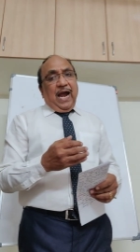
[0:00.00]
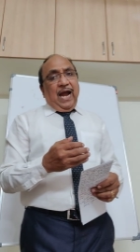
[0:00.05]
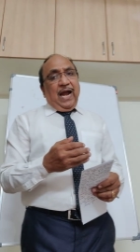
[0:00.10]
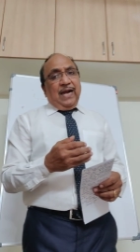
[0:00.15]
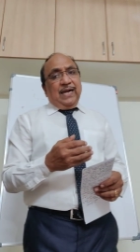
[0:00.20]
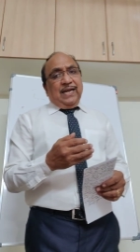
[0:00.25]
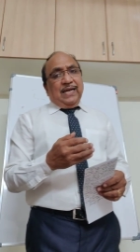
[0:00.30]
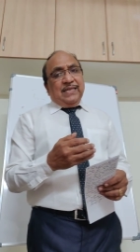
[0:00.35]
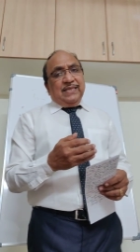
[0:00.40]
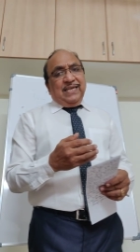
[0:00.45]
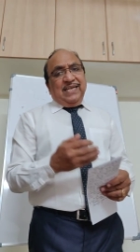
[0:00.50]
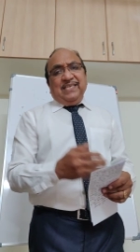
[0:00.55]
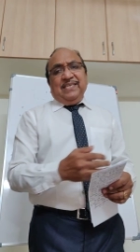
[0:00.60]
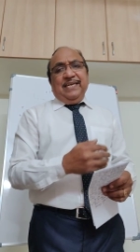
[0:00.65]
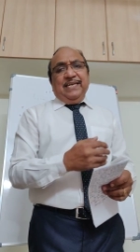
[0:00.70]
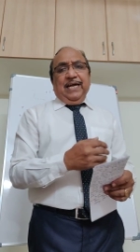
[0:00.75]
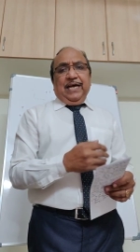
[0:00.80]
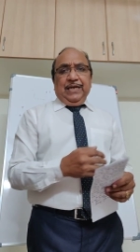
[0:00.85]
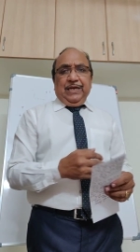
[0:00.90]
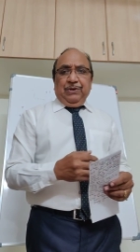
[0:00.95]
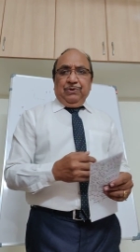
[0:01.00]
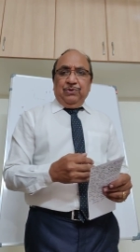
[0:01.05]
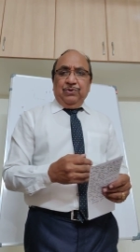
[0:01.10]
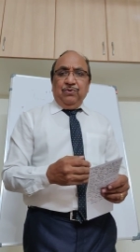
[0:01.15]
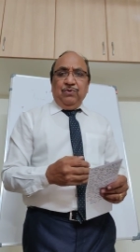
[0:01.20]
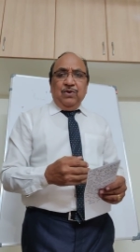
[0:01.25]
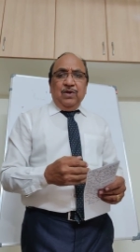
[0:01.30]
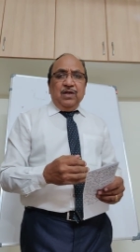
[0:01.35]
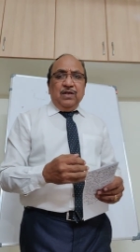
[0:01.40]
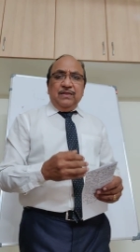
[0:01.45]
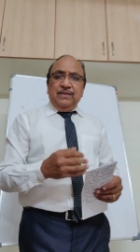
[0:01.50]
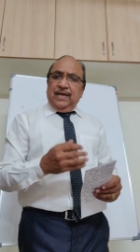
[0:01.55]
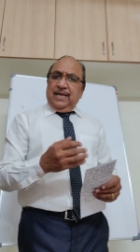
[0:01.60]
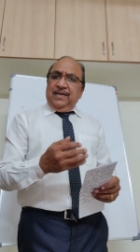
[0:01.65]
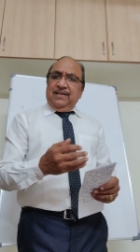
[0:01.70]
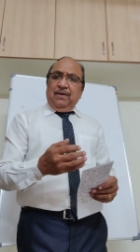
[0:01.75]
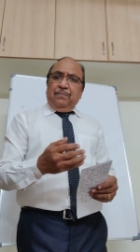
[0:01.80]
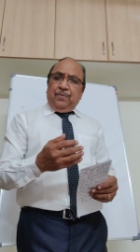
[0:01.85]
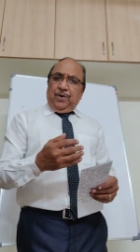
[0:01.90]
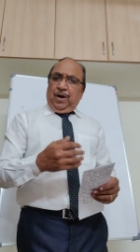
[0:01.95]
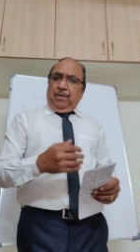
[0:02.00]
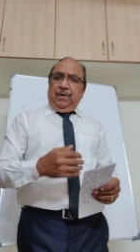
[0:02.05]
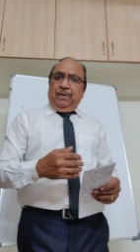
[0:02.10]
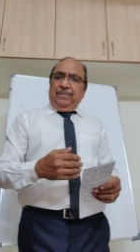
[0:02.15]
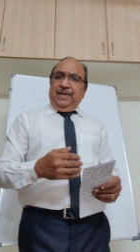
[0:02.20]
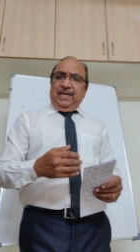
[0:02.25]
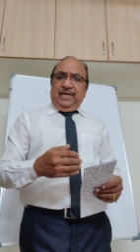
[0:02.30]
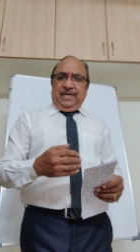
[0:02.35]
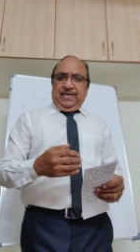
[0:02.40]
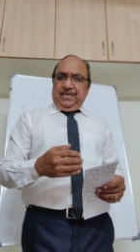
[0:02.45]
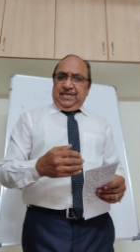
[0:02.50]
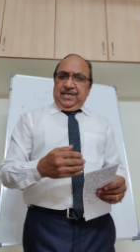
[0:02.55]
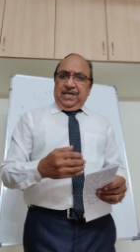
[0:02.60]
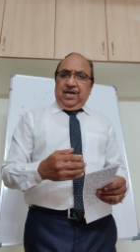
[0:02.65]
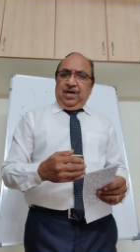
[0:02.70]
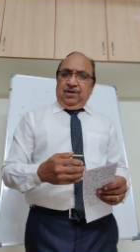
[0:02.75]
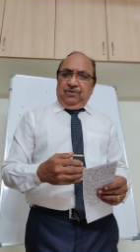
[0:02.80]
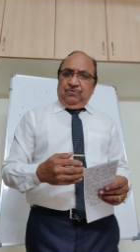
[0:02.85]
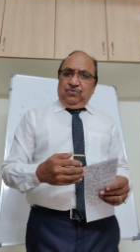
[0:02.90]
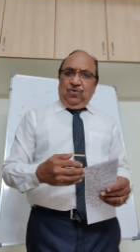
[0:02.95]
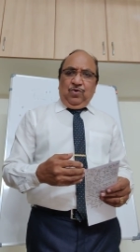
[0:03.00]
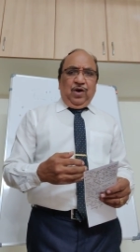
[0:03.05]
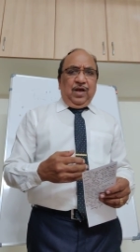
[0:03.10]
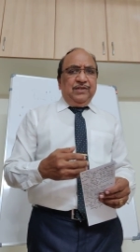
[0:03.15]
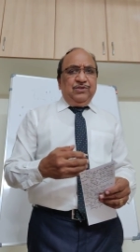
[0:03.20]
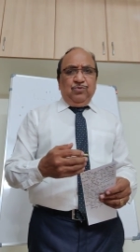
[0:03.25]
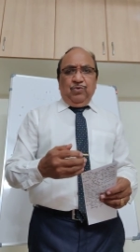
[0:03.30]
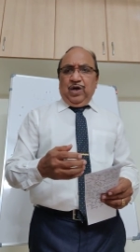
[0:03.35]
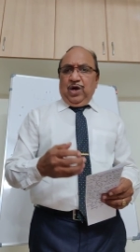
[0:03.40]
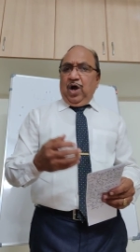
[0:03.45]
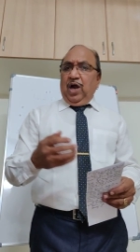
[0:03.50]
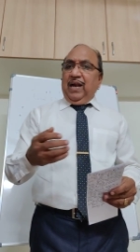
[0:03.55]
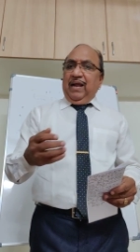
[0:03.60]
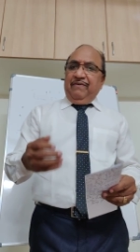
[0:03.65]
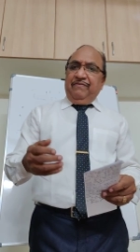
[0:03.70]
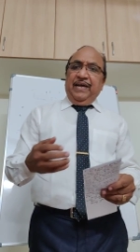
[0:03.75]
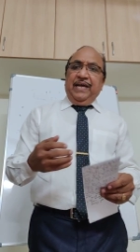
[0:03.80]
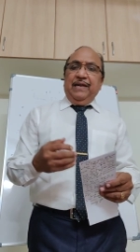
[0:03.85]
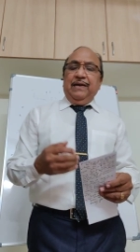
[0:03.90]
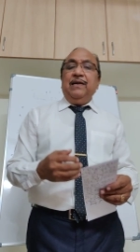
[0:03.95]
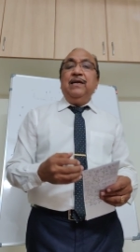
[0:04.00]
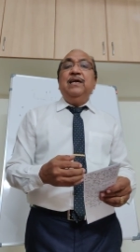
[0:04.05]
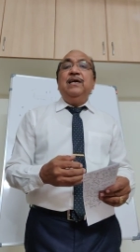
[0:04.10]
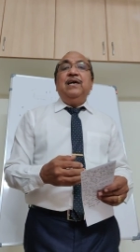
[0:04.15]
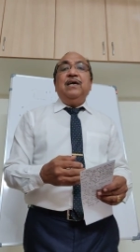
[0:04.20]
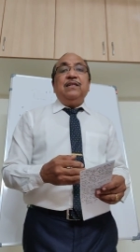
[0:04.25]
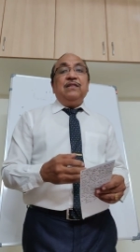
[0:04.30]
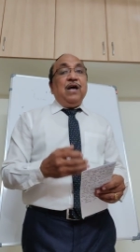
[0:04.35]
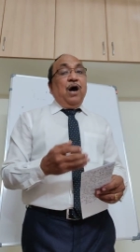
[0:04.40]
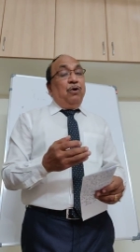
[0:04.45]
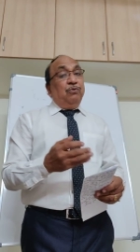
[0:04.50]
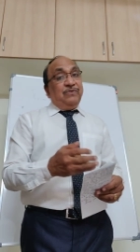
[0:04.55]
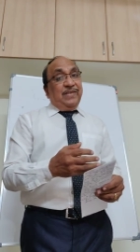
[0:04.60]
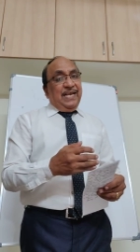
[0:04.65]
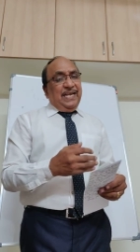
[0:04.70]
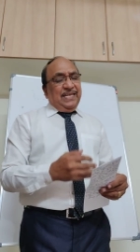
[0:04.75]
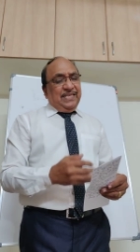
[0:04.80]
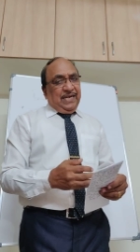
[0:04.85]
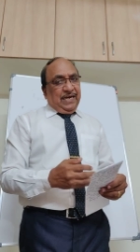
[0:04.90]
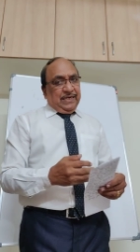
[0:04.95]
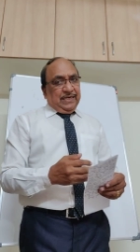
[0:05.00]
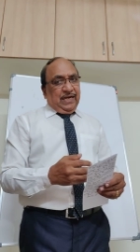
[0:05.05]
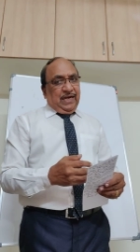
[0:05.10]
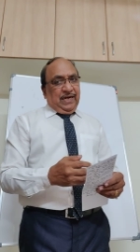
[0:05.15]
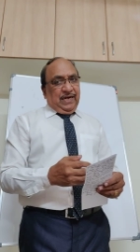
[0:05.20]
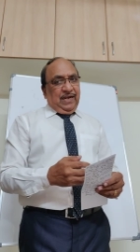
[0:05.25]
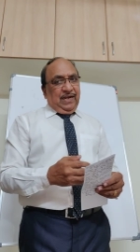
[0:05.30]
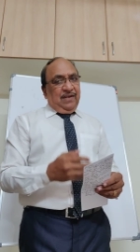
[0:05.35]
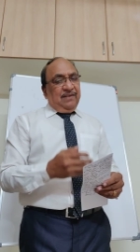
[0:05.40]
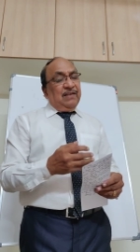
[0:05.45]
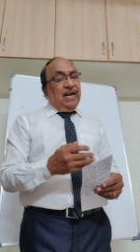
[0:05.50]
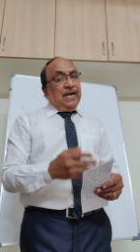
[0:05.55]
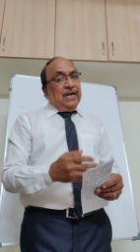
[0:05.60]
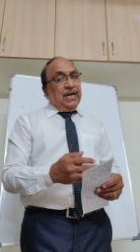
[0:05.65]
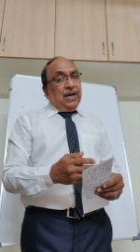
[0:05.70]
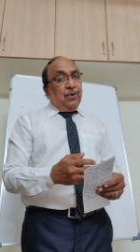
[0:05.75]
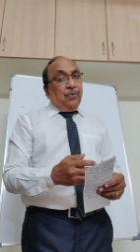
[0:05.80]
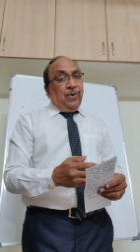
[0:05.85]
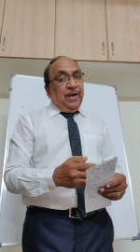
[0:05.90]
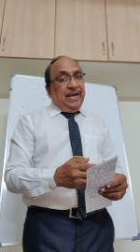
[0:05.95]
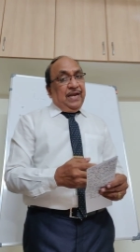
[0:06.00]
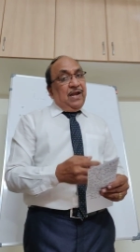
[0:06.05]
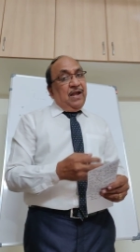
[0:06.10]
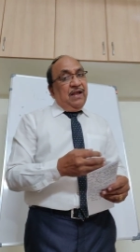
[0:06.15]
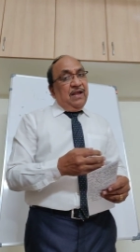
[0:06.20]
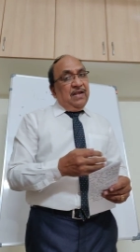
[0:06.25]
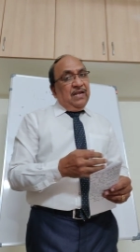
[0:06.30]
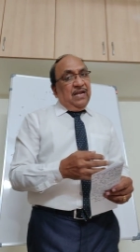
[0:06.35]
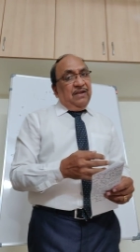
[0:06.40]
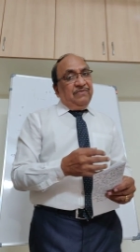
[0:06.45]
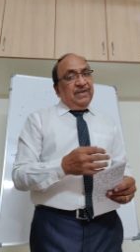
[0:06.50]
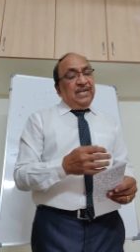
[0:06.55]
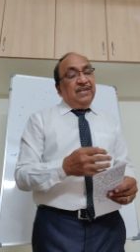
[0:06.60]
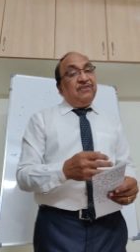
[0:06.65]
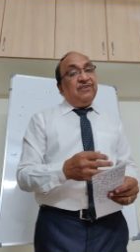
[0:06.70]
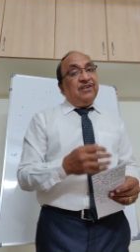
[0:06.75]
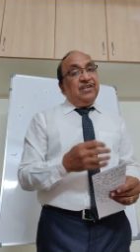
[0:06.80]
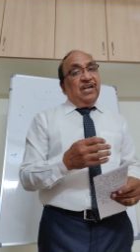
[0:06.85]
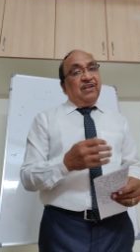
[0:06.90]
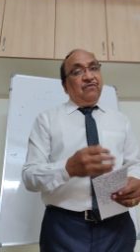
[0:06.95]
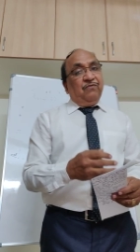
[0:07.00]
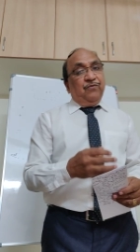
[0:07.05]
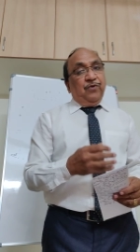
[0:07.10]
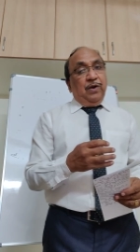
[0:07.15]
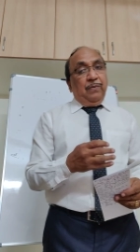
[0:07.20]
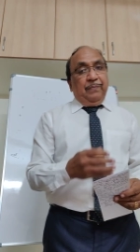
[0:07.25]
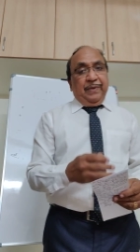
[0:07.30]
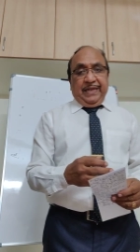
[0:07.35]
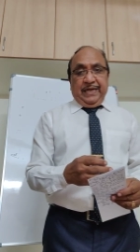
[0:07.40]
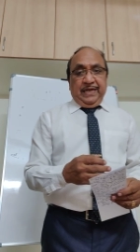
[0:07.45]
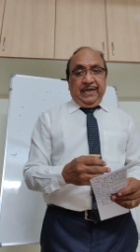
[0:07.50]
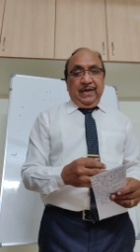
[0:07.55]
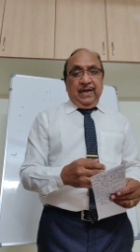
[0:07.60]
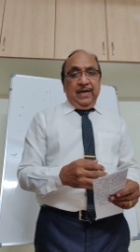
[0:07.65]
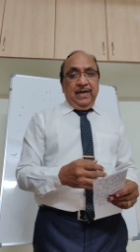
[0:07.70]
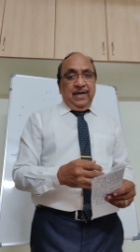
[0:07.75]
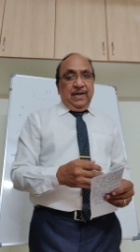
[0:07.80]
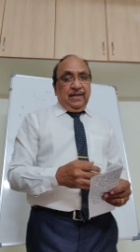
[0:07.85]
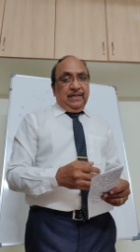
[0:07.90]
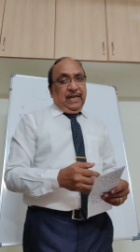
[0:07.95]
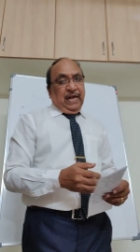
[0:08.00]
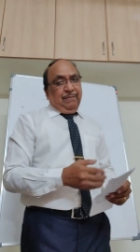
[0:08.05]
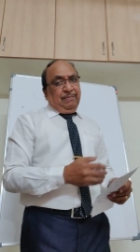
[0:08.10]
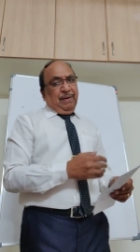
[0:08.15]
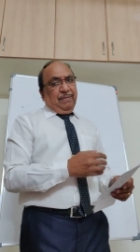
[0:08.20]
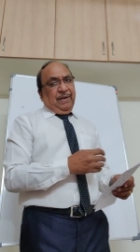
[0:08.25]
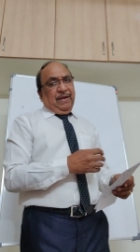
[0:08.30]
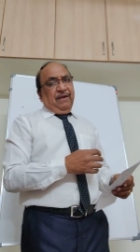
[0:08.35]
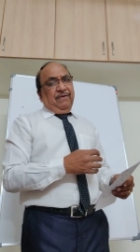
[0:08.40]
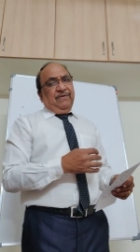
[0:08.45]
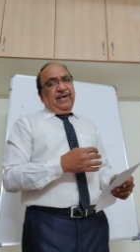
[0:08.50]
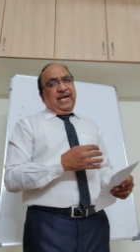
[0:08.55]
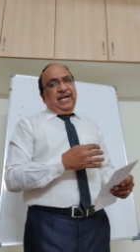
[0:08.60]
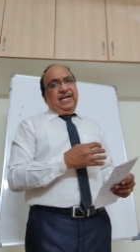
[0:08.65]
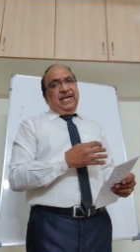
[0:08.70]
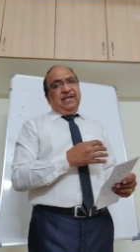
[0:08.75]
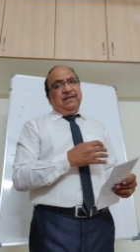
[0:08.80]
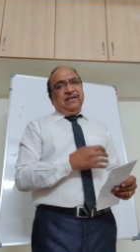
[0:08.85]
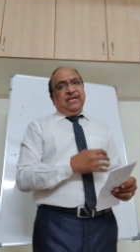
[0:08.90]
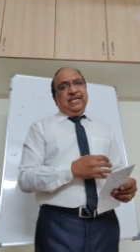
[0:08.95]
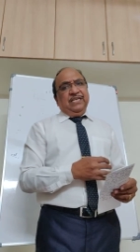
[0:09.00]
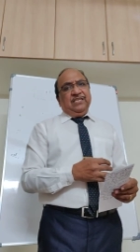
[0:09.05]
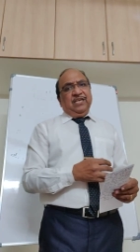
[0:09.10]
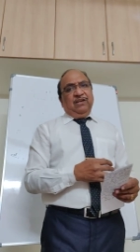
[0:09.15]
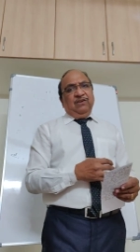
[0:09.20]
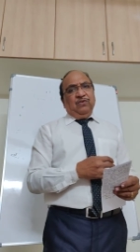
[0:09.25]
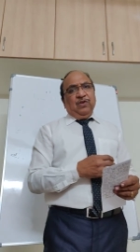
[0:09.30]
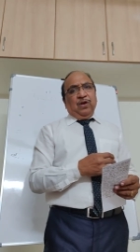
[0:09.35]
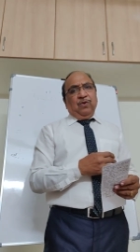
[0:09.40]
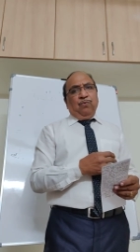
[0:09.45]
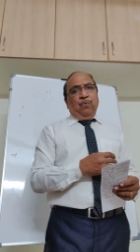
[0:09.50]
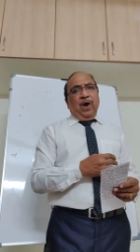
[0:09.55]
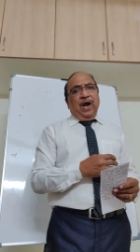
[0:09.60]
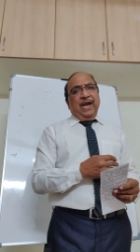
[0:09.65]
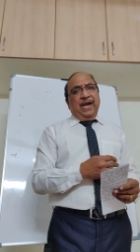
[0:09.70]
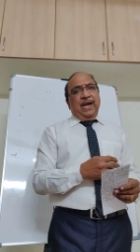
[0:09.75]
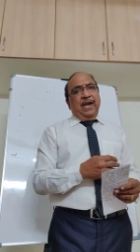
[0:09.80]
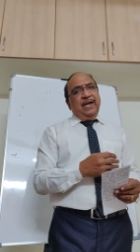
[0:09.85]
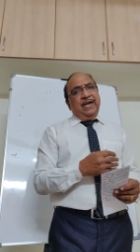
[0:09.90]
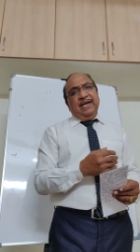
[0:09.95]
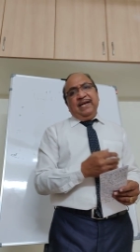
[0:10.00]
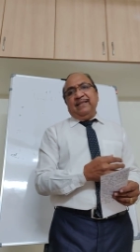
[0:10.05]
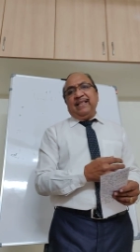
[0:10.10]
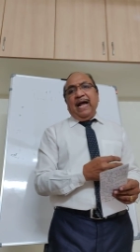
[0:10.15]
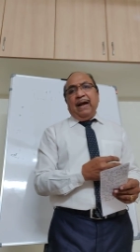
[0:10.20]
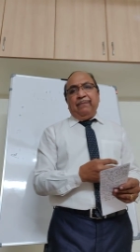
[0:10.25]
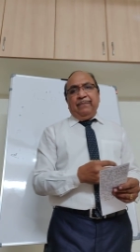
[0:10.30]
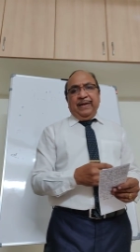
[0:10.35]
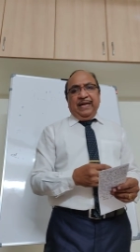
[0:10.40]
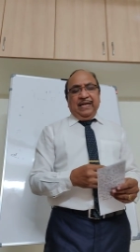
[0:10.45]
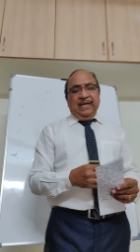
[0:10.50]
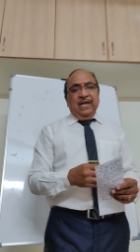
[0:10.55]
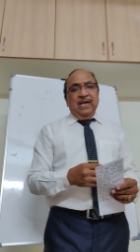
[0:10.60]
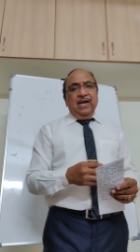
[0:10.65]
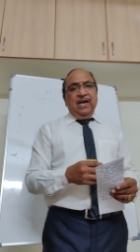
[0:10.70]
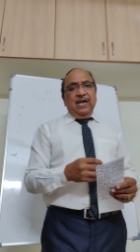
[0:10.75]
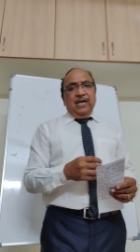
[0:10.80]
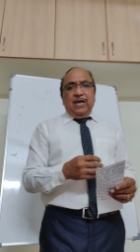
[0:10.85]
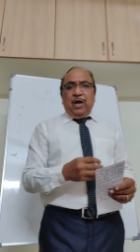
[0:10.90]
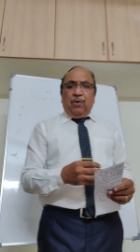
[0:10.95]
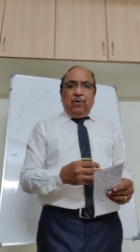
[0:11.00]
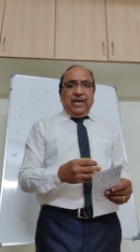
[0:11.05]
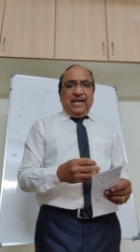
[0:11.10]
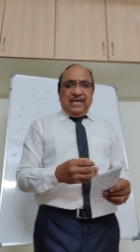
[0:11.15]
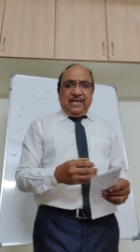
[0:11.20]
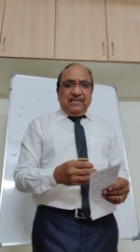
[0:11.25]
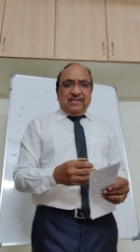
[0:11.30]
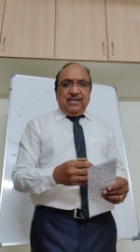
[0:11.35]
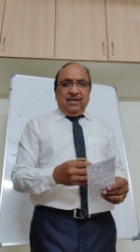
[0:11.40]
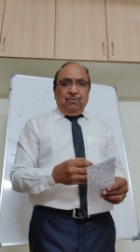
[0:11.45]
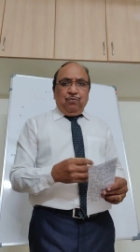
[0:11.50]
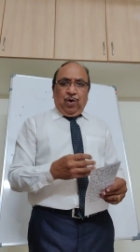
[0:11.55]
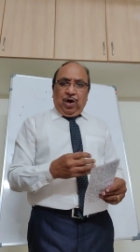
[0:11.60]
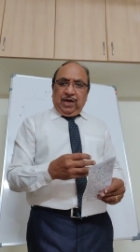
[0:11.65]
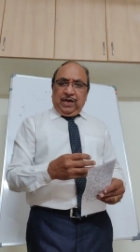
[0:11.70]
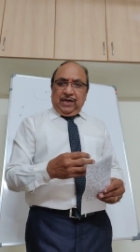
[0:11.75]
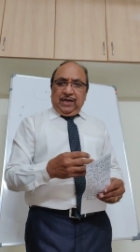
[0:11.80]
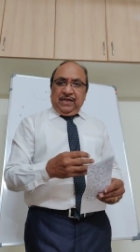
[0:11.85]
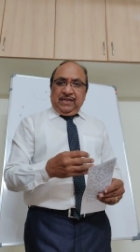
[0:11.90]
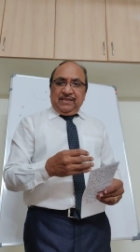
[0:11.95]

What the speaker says: Under this scenario, there is a problem in India also, as you are all aware. The housing sector is undergoing a very stressful period. There may be various reasons for why it is happening. Now let us see what